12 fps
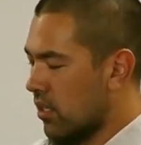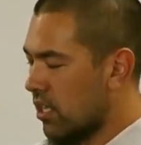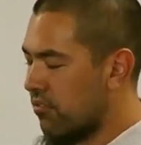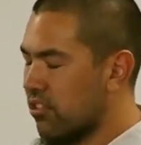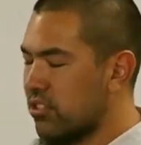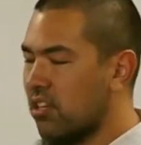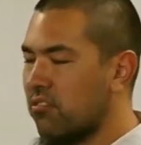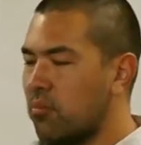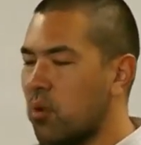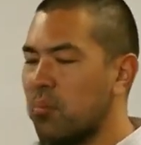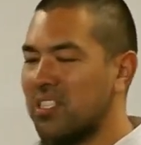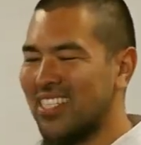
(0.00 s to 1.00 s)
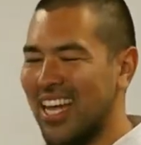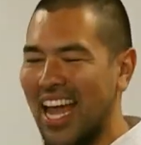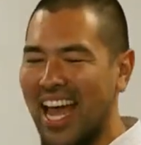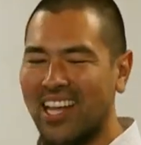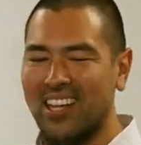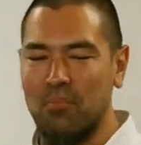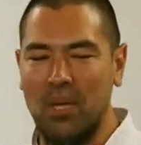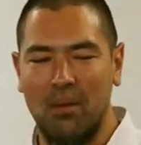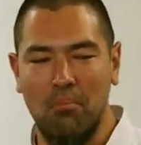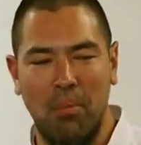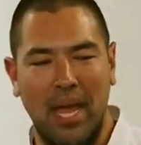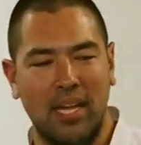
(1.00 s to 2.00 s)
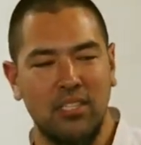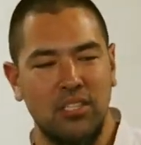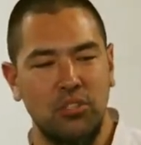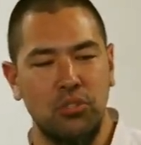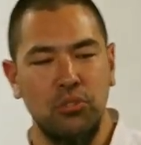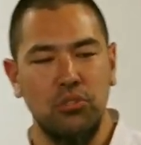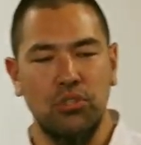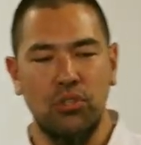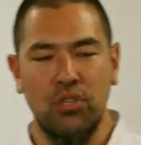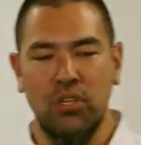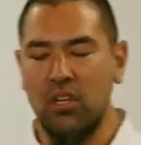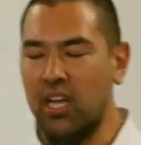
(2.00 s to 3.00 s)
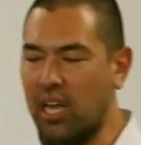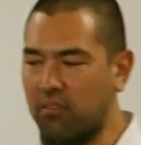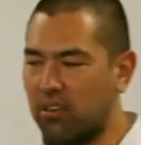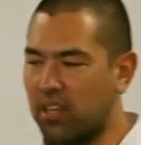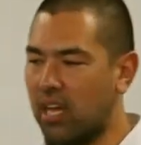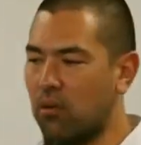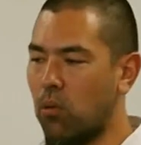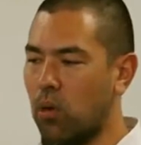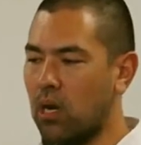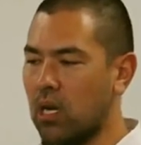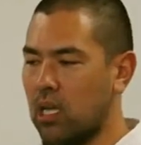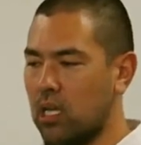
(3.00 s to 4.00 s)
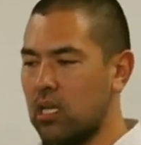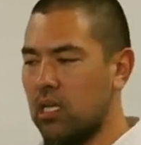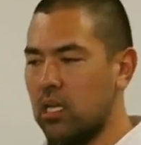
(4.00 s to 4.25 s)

Give yourself a moment to acclimate back to neutral after that work.